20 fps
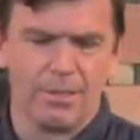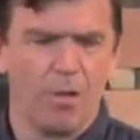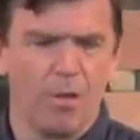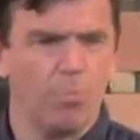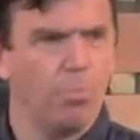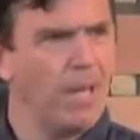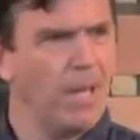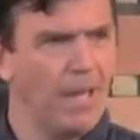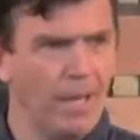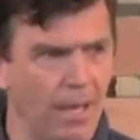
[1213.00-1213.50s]

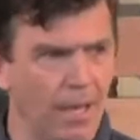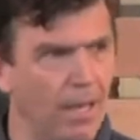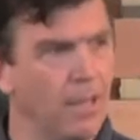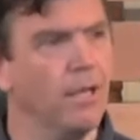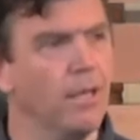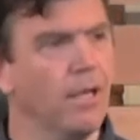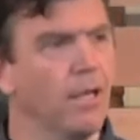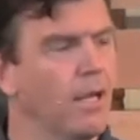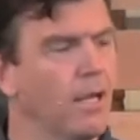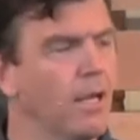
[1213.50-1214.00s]
appeared.
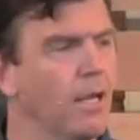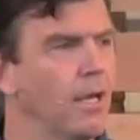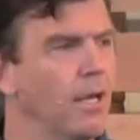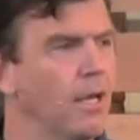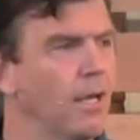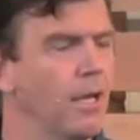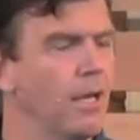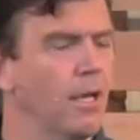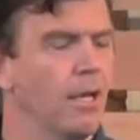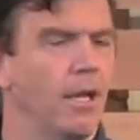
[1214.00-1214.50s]

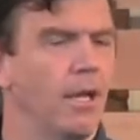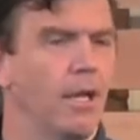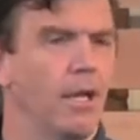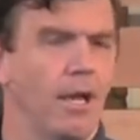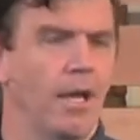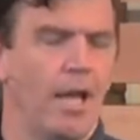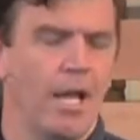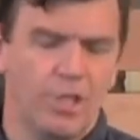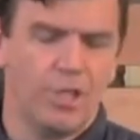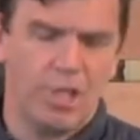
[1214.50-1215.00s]

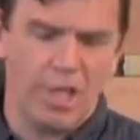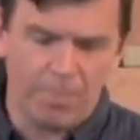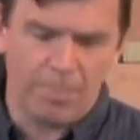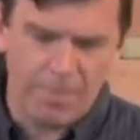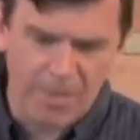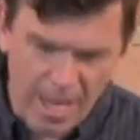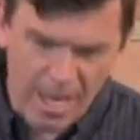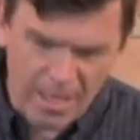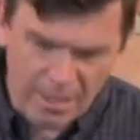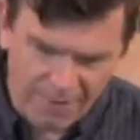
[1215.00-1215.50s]
and she
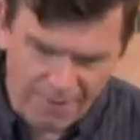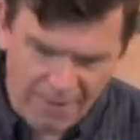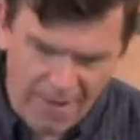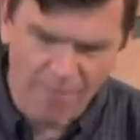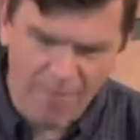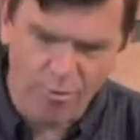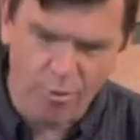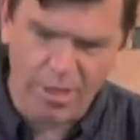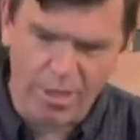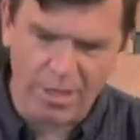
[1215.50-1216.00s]
obtains
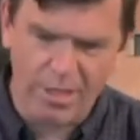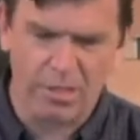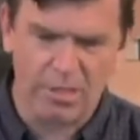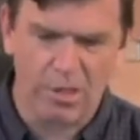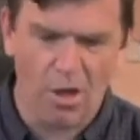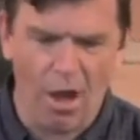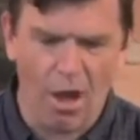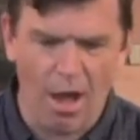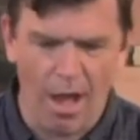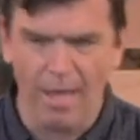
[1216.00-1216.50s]
favor in his
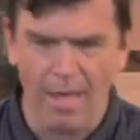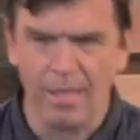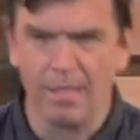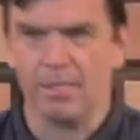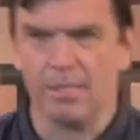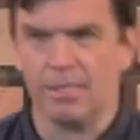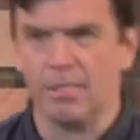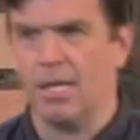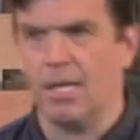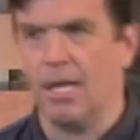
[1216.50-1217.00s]

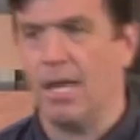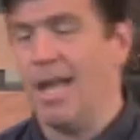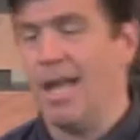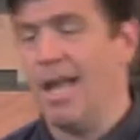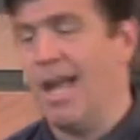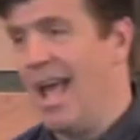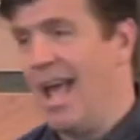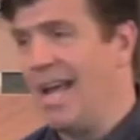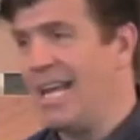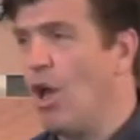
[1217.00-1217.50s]
eyes.
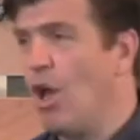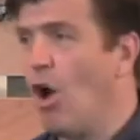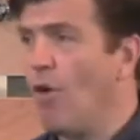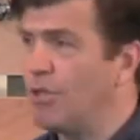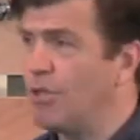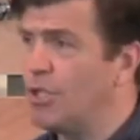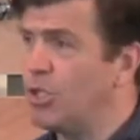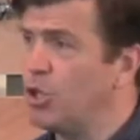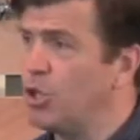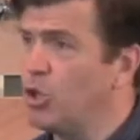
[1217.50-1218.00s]
And he
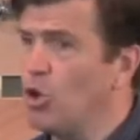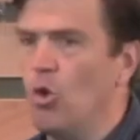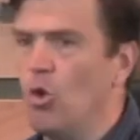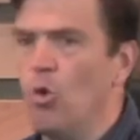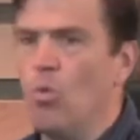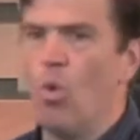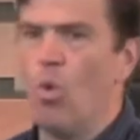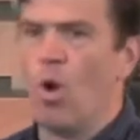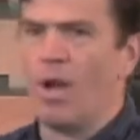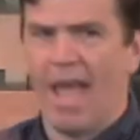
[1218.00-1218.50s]
offers to do
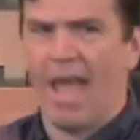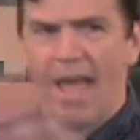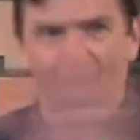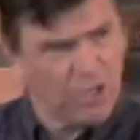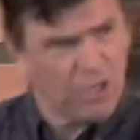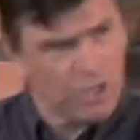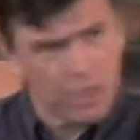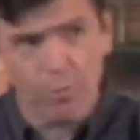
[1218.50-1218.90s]
whatever she